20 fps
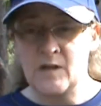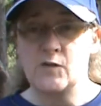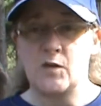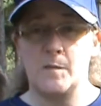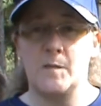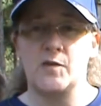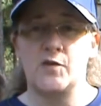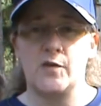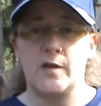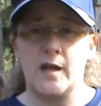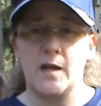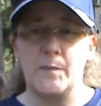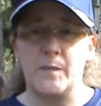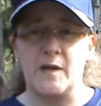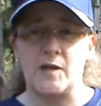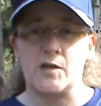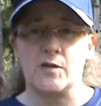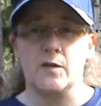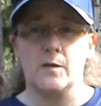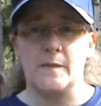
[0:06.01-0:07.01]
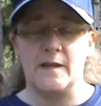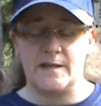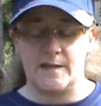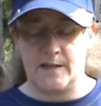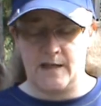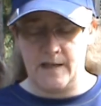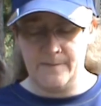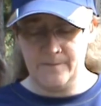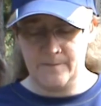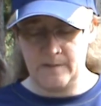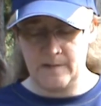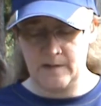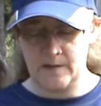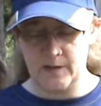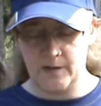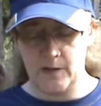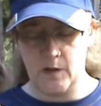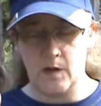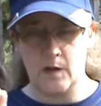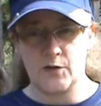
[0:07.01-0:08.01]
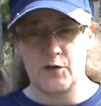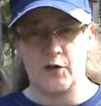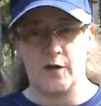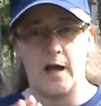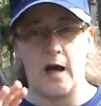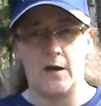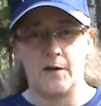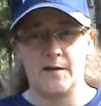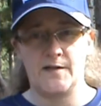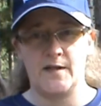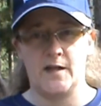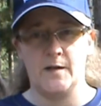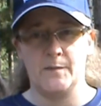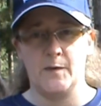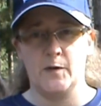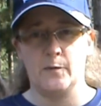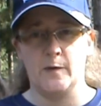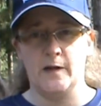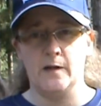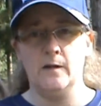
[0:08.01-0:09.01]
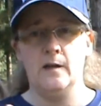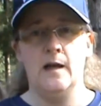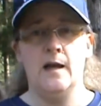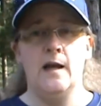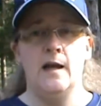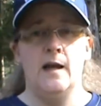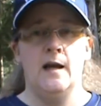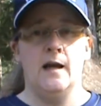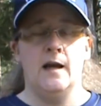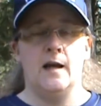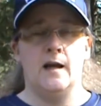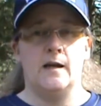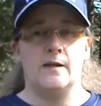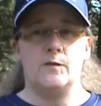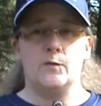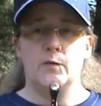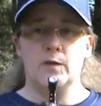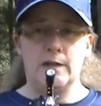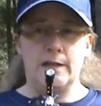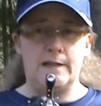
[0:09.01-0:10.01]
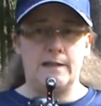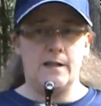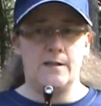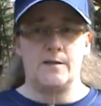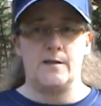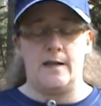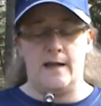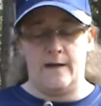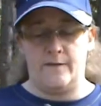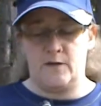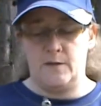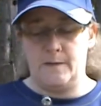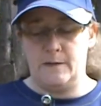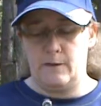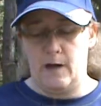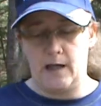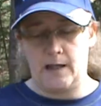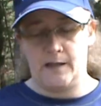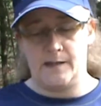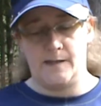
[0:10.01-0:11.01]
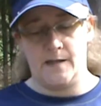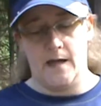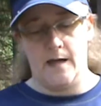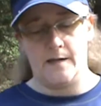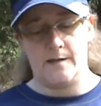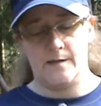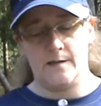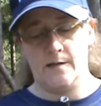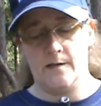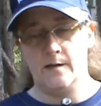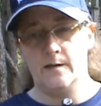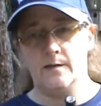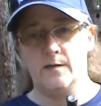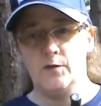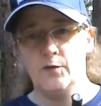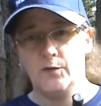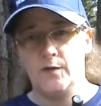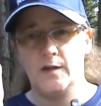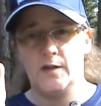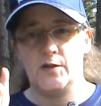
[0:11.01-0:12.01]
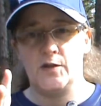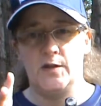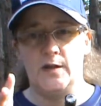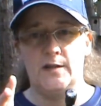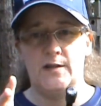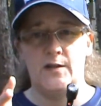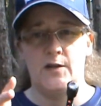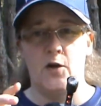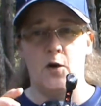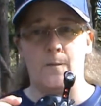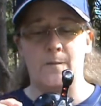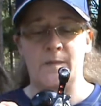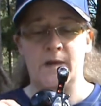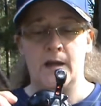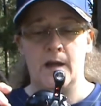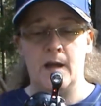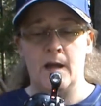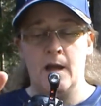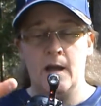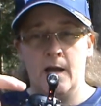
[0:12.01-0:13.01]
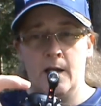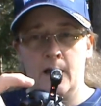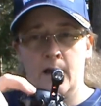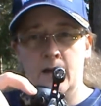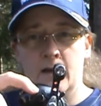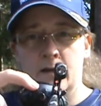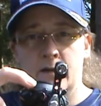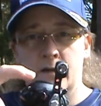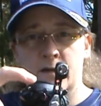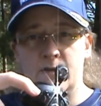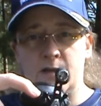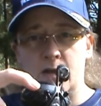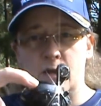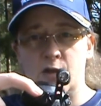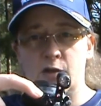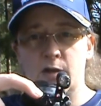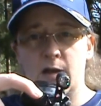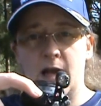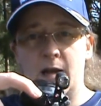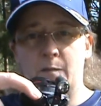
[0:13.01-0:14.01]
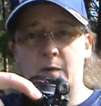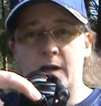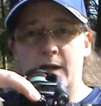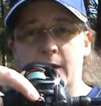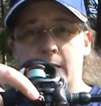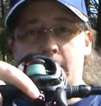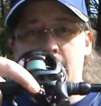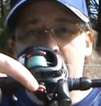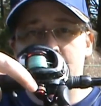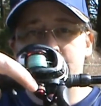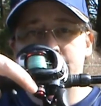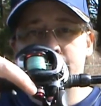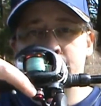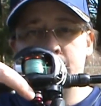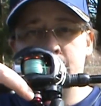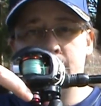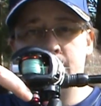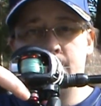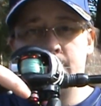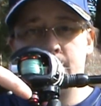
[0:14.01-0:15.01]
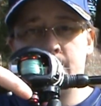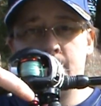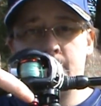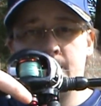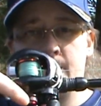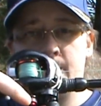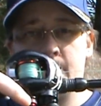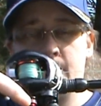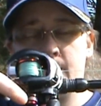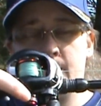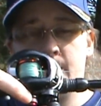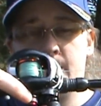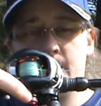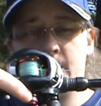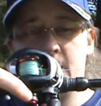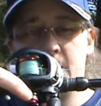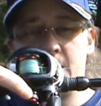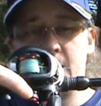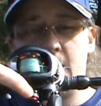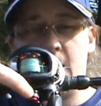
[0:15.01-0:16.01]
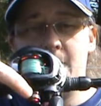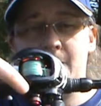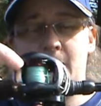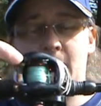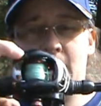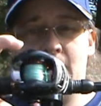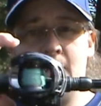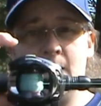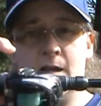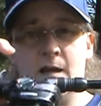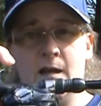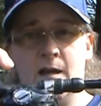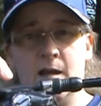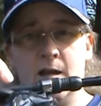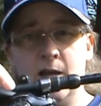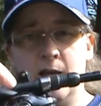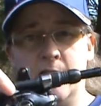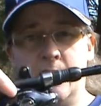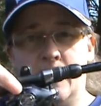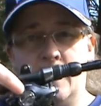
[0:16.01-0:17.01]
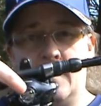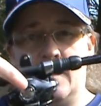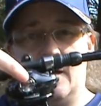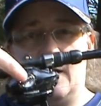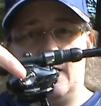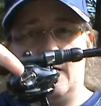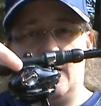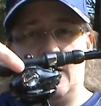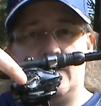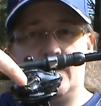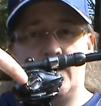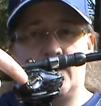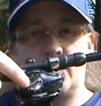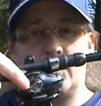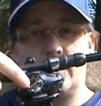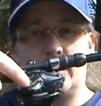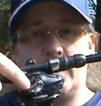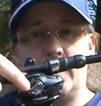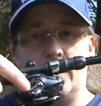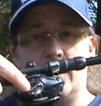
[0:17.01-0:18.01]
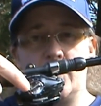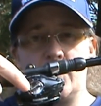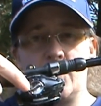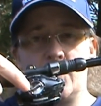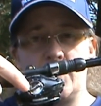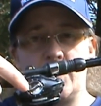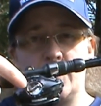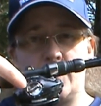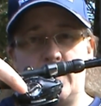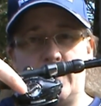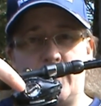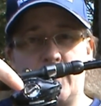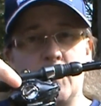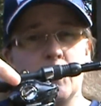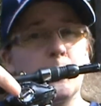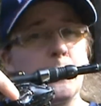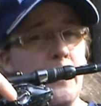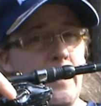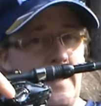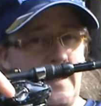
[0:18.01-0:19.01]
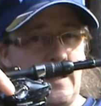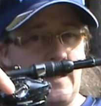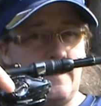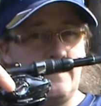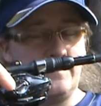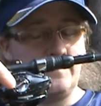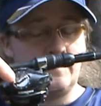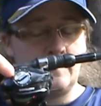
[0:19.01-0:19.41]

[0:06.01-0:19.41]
So I'm going to show you how to pitch a little bit today. Show you how to set up your reel. It really doesn't have to be rocket science. Two things you need to know. This tension knob right here, this guy, and this over here is your centrifugal brake.